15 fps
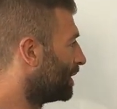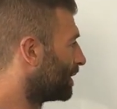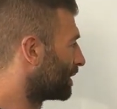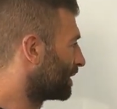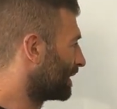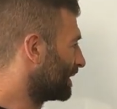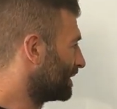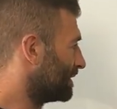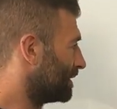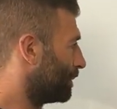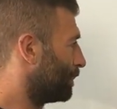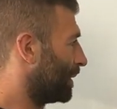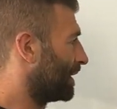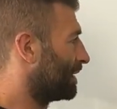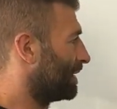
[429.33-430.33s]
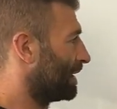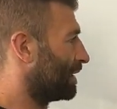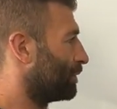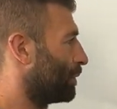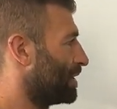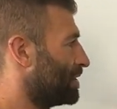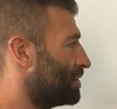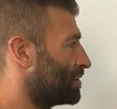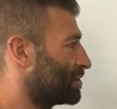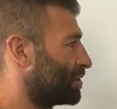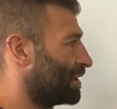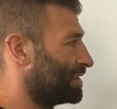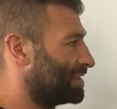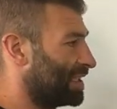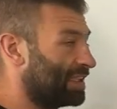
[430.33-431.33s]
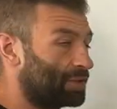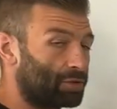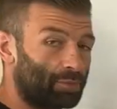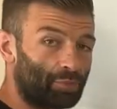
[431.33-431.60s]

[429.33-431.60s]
I think this is a big thing of when you decide to tender